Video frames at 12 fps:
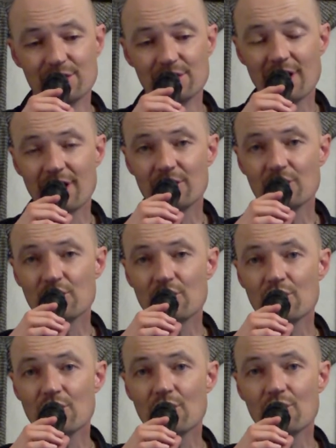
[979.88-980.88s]
Now
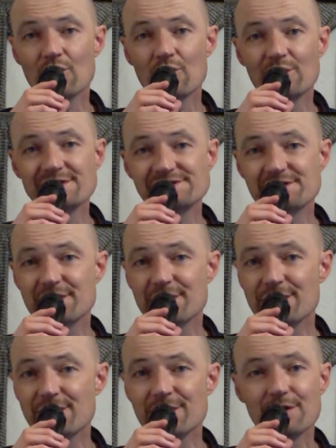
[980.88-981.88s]
you're always
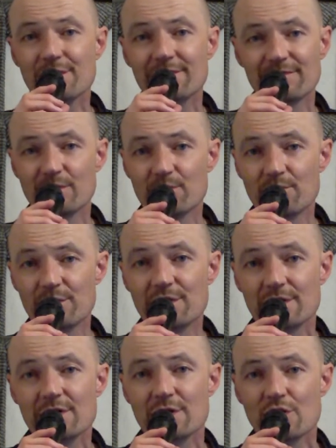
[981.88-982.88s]
there for me.
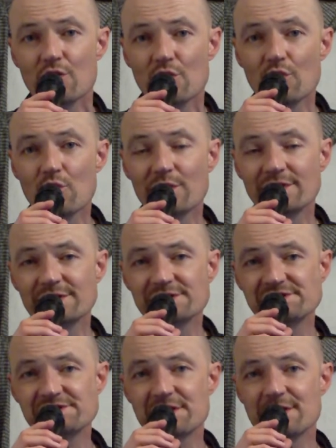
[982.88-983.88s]
When you
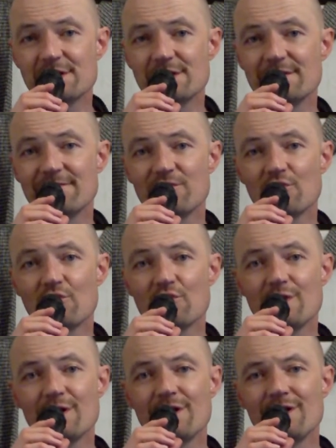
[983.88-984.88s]
say
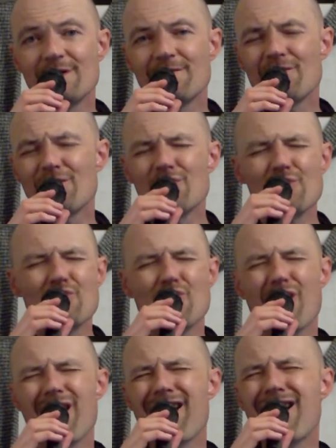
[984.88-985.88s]
forever,
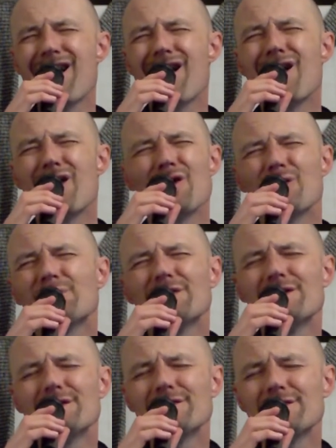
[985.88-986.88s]
I'll
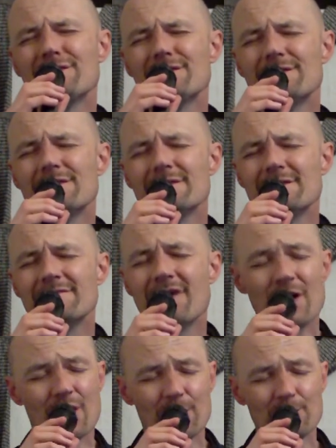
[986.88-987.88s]
believe.
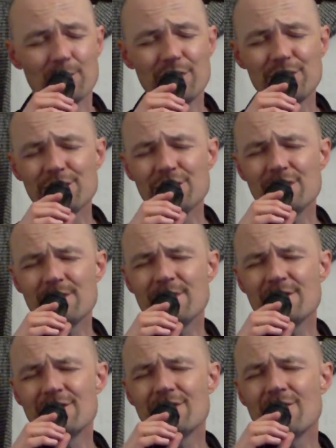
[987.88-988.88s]

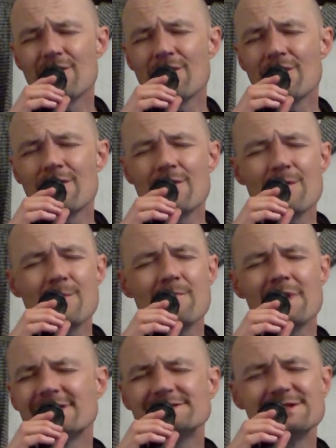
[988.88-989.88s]
Baby, you're
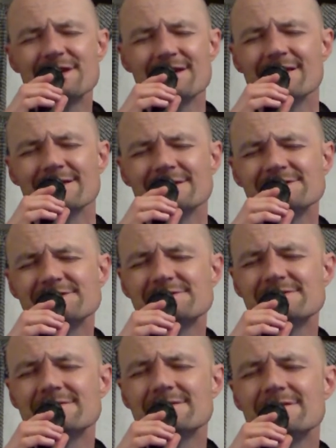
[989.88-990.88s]
my
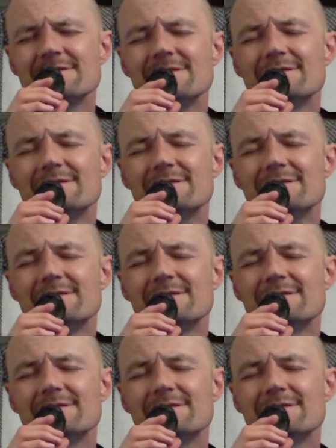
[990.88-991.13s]
destiny.